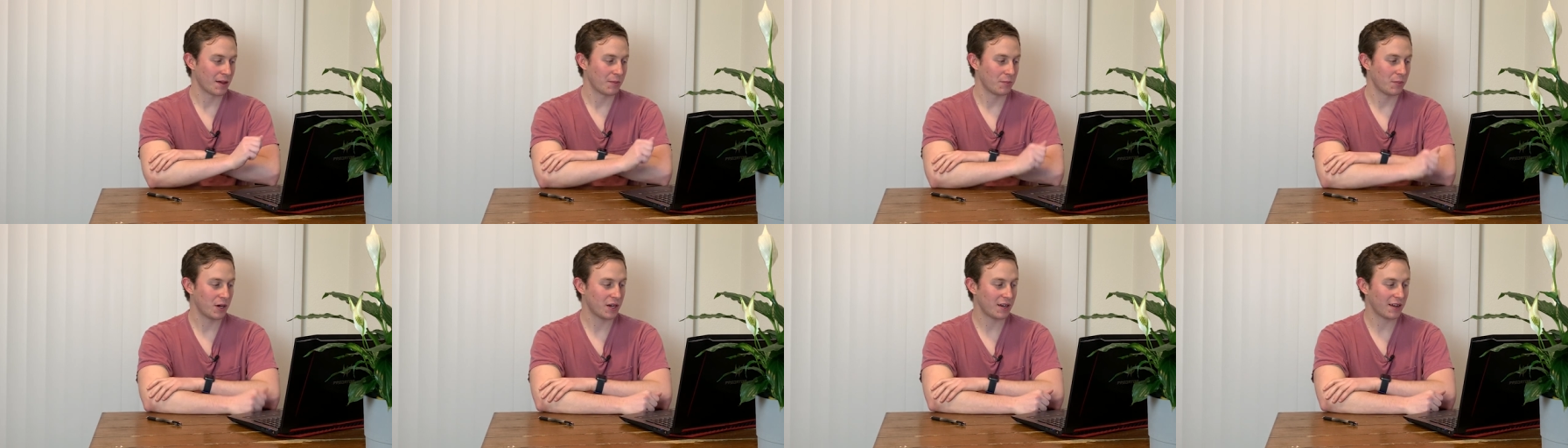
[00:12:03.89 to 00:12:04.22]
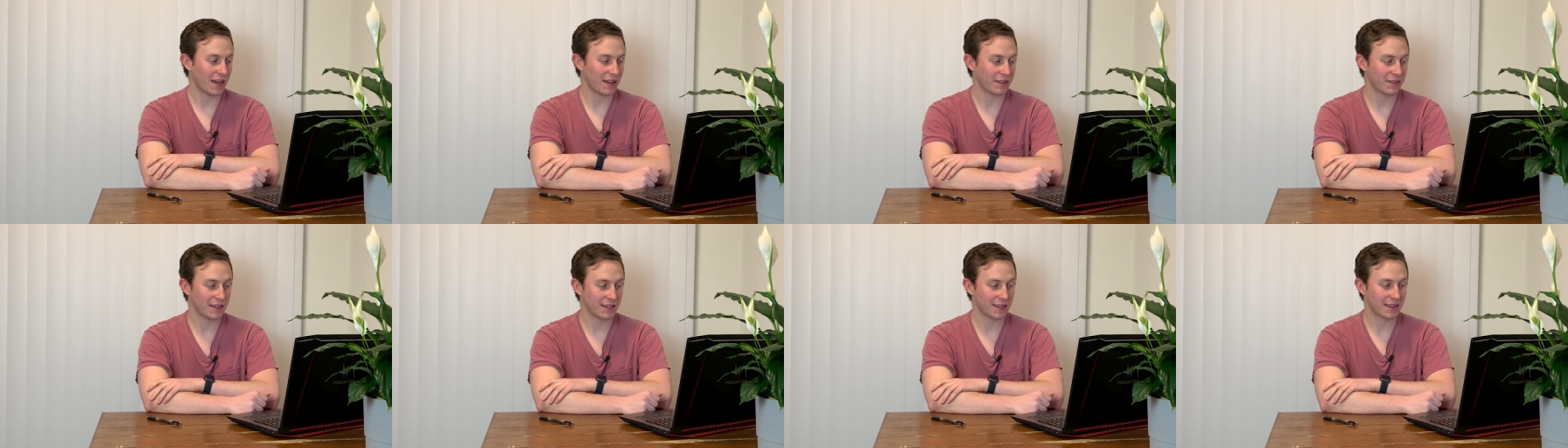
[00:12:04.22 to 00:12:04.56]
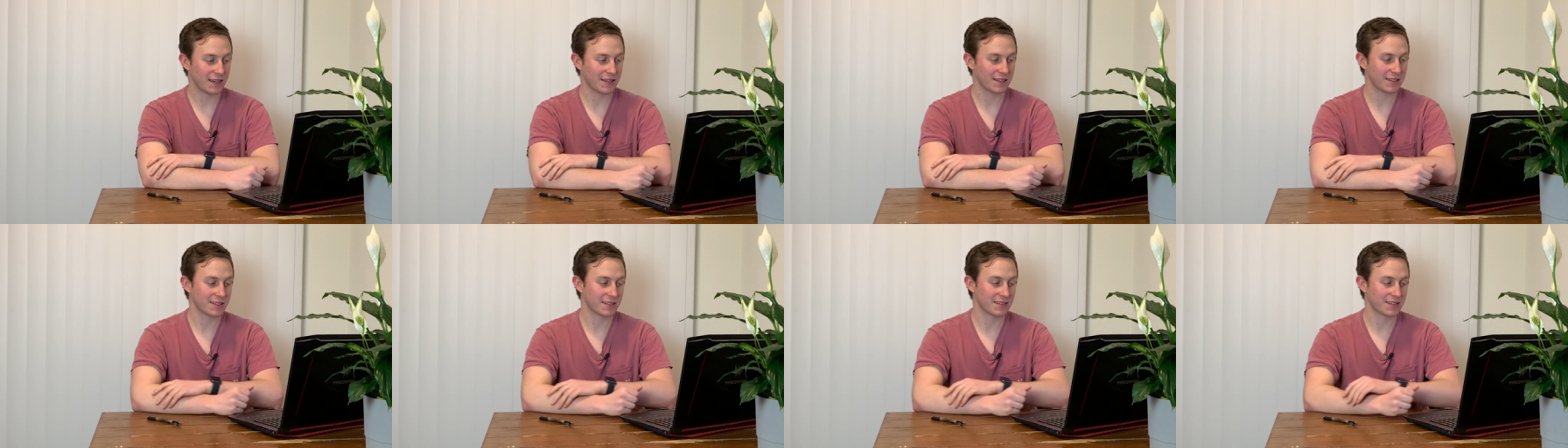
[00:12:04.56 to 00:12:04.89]
But I think
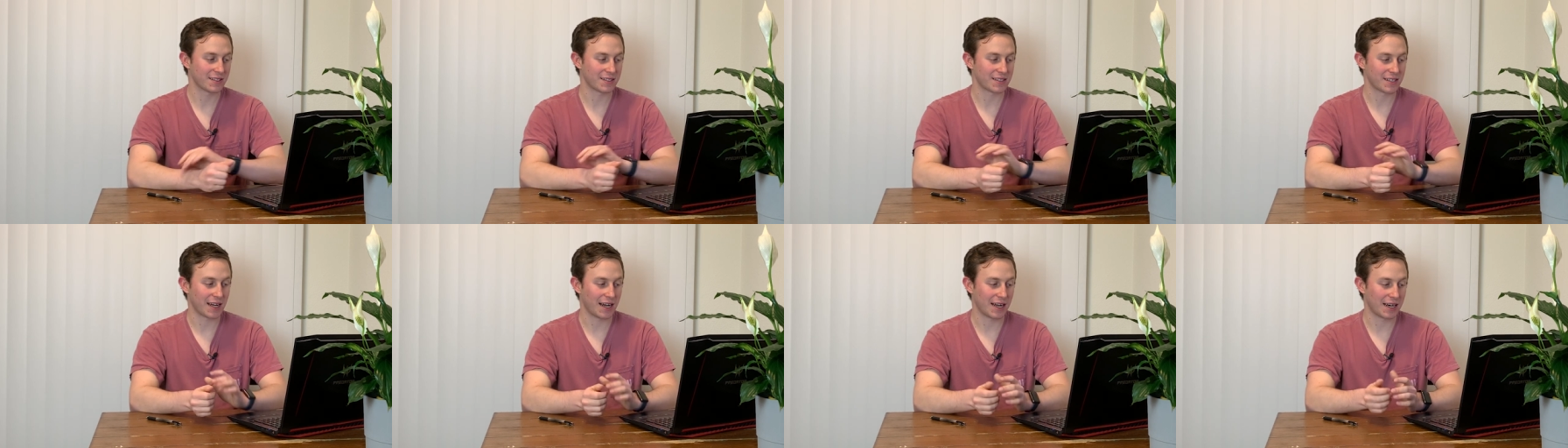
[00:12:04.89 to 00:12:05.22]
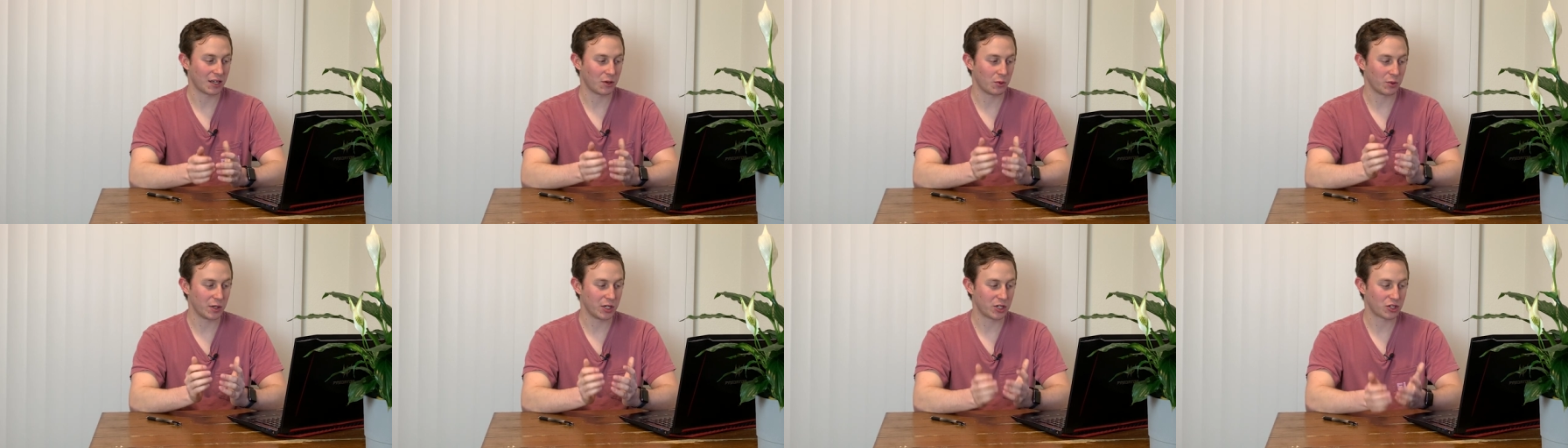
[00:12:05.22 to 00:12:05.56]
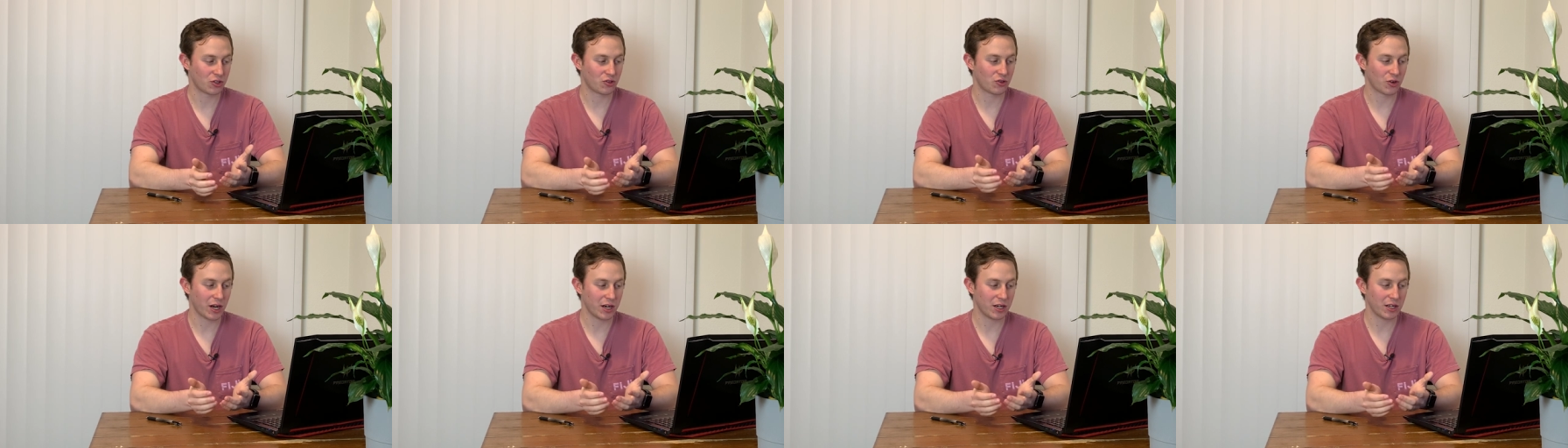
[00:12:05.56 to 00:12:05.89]
that as a society, we
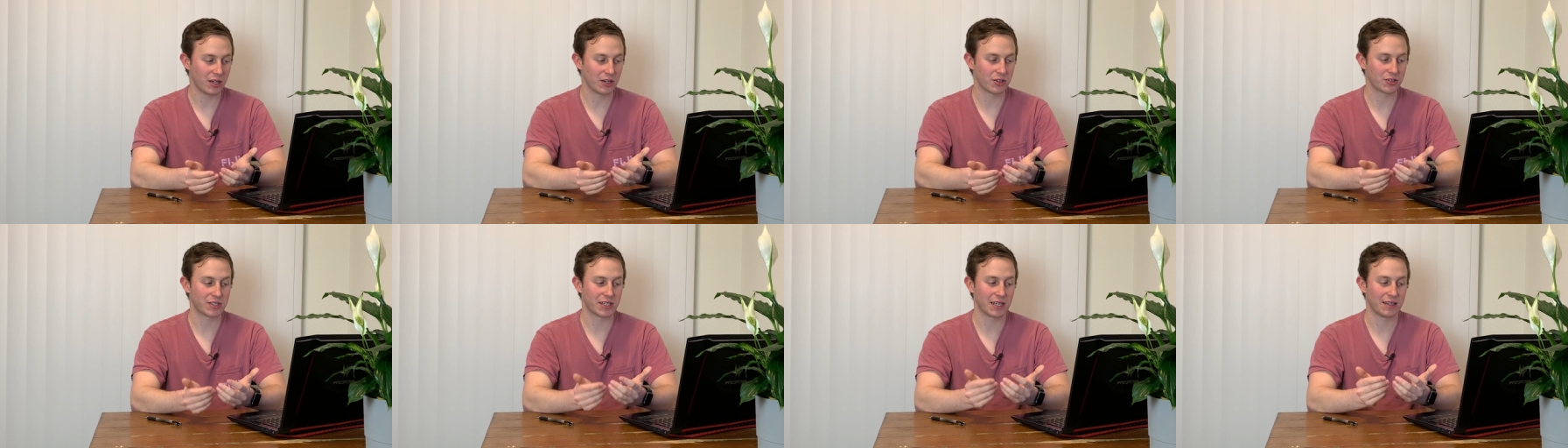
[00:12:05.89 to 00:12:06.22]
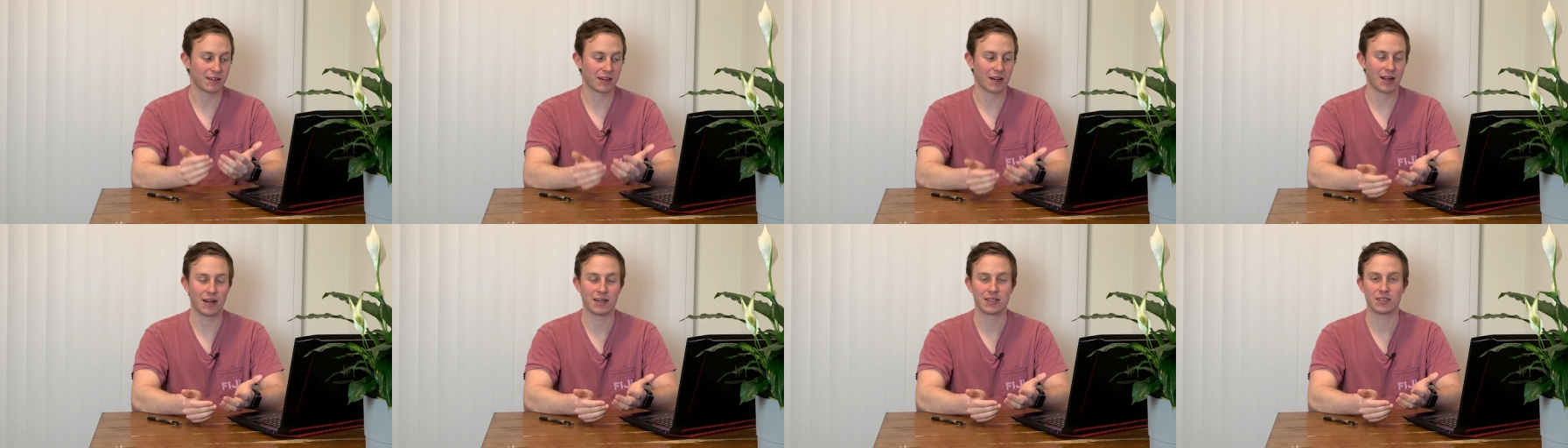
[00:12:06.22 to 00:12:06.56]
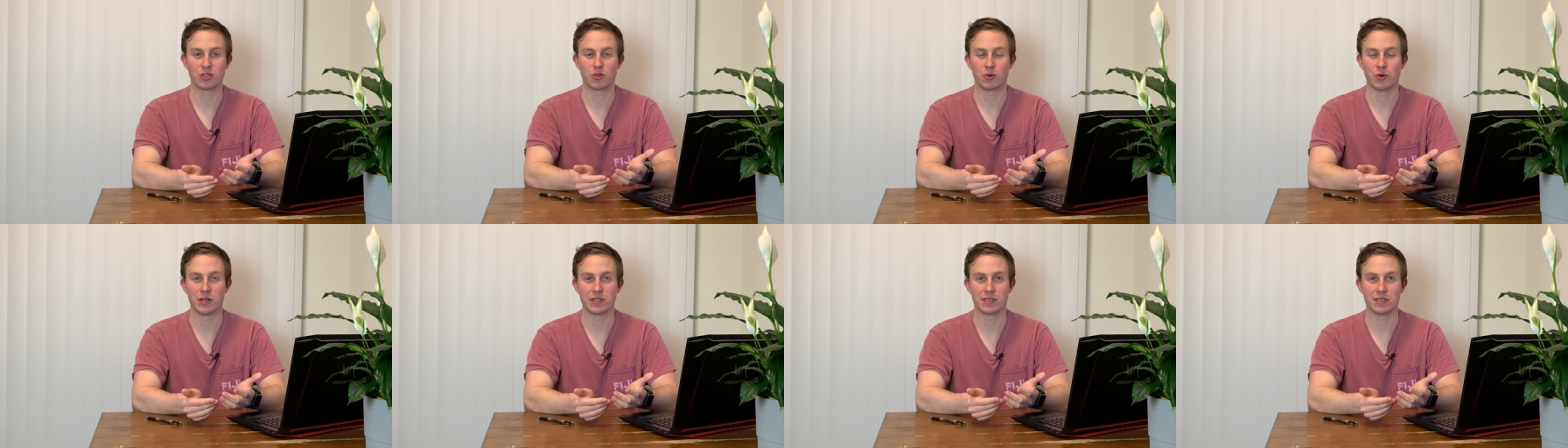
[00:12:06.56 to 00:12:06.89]
should try to understand the
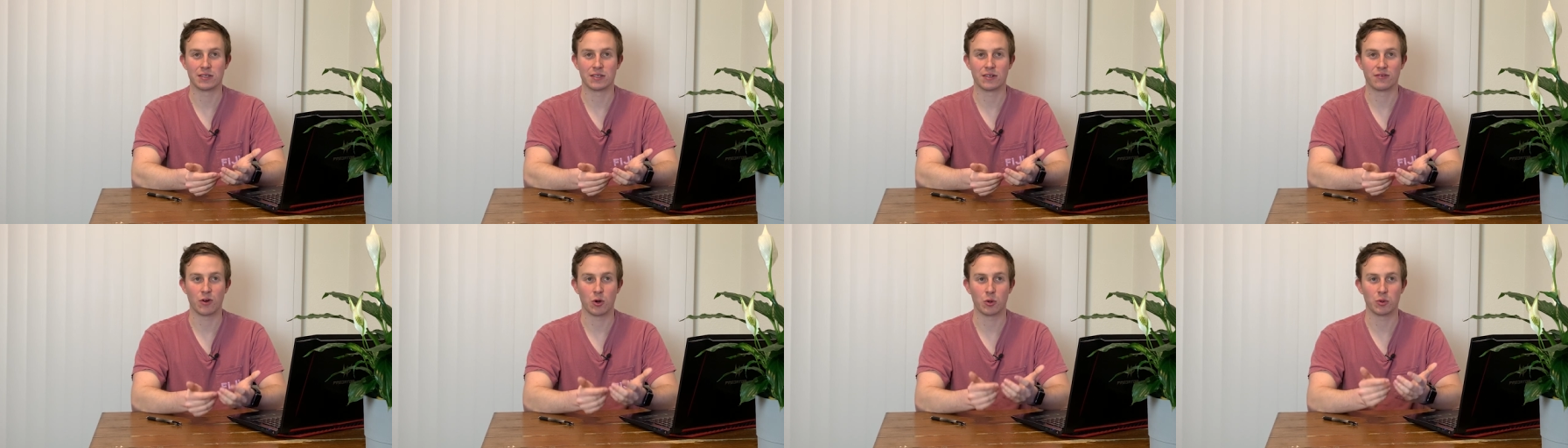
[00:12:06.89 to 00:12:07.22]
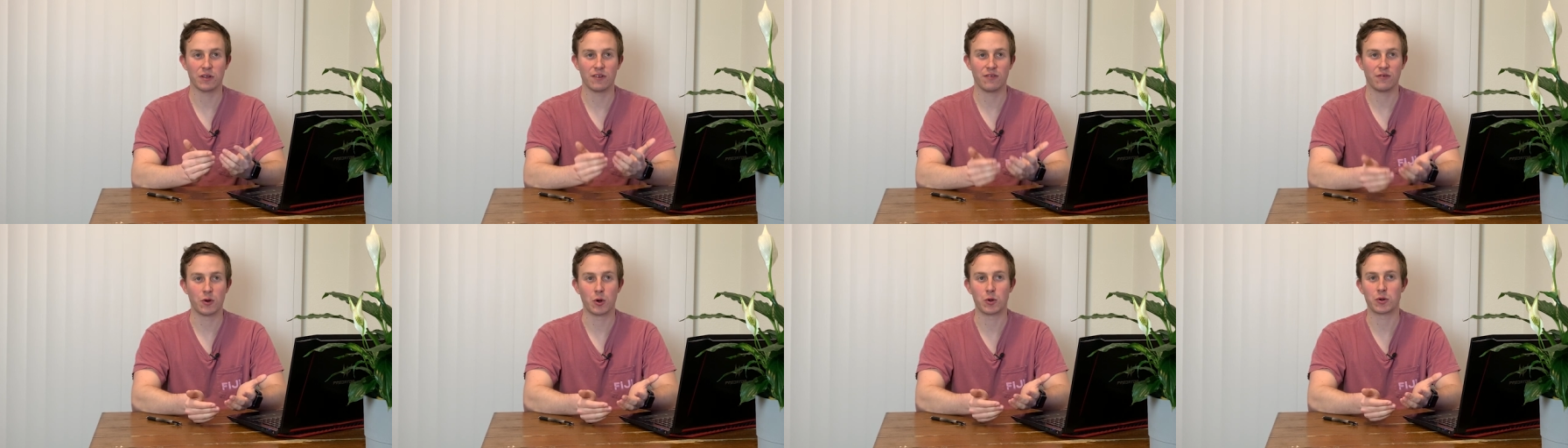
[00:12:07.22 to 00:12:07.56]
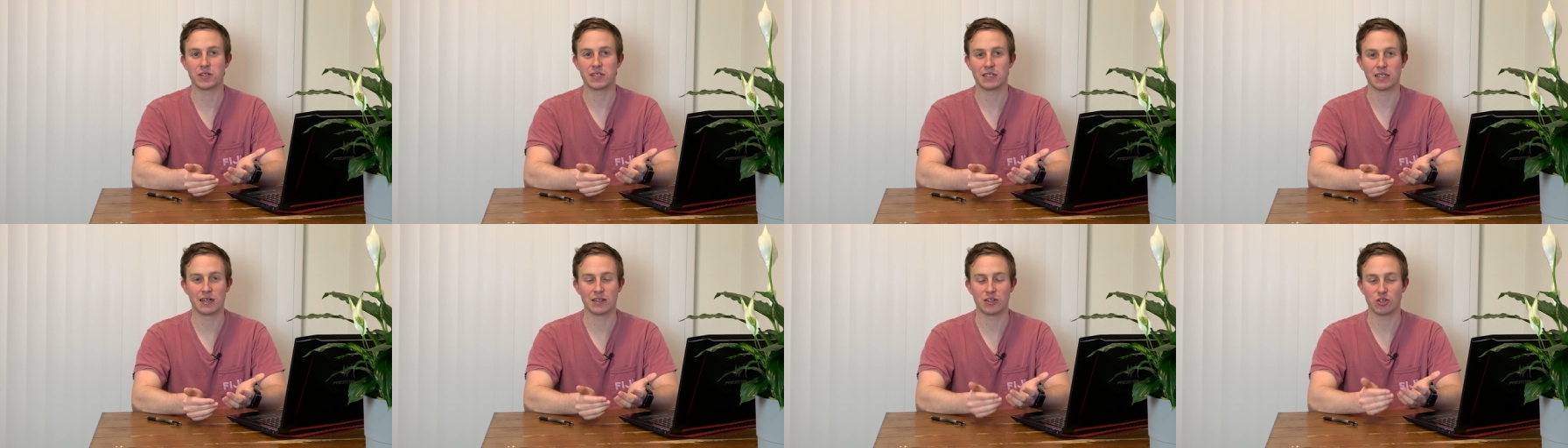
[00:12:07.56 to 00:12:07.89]
consequences of only
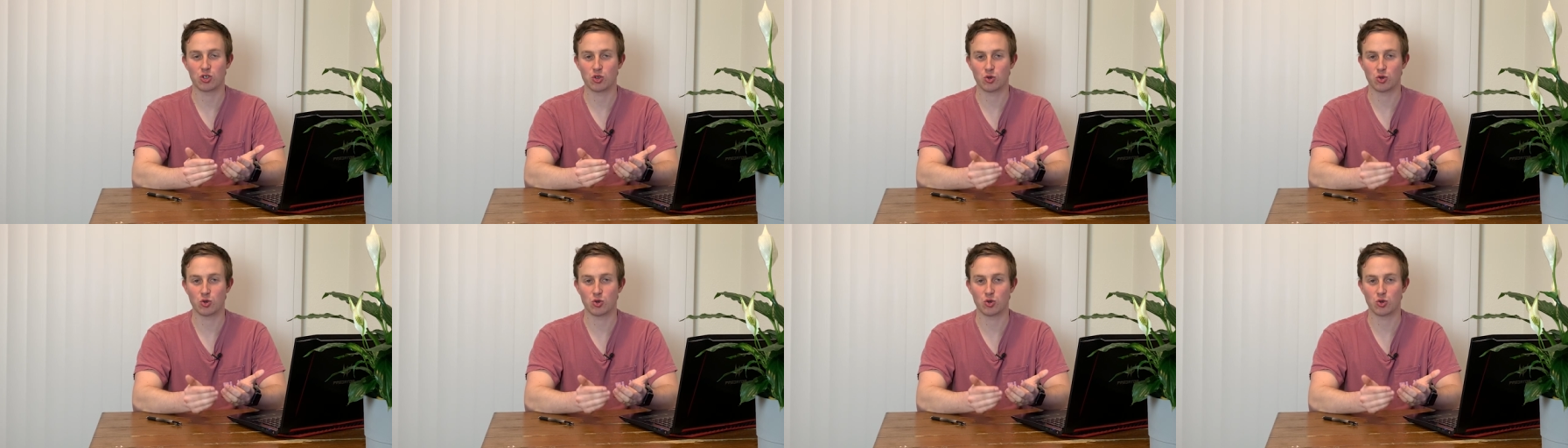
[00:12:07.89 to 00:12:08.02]
focusing on the